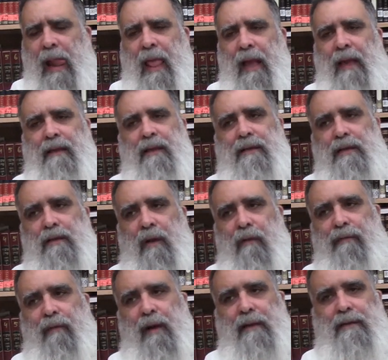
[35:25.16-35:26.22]
And this is all
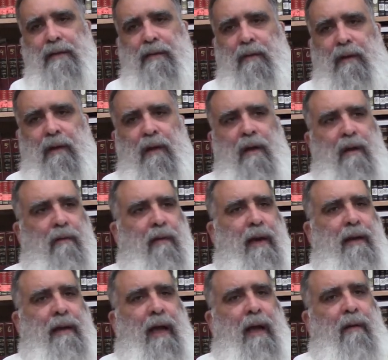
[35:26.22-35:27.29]
for us as well.
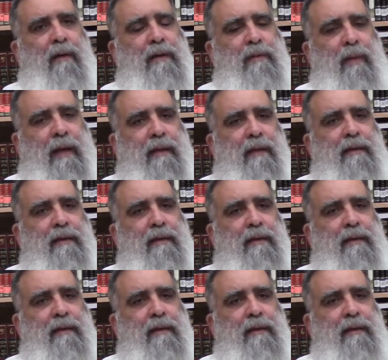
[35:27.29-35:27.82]
Right now is what?